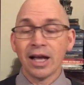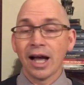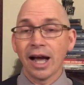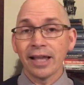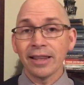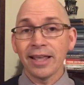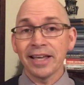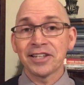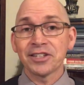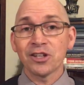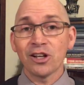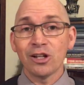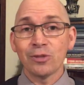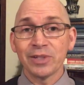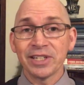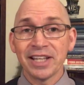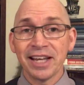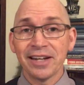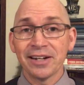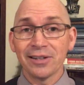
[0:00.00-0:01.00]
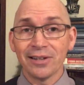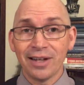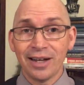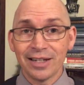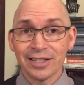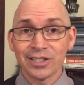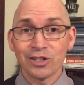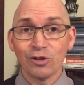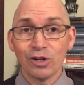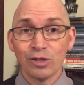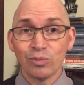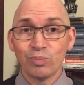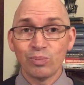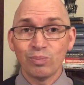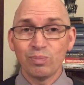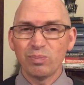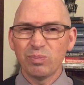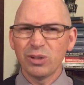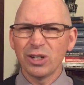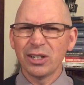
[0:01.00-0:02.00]
I like Solomon Kane a lot, so I'd
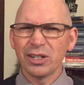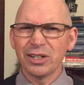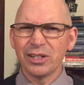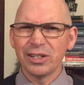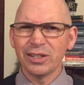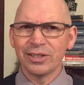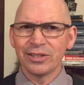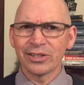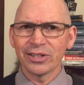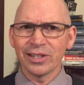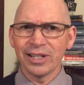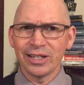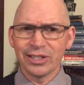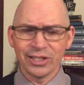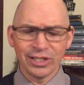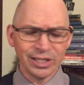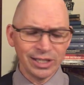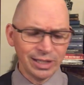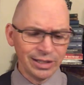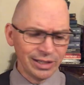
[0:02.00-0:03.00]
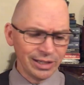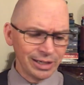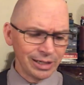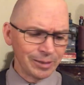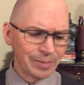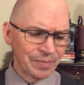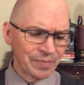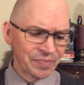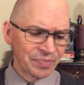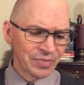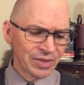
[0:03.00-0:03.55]
put a good selection in there.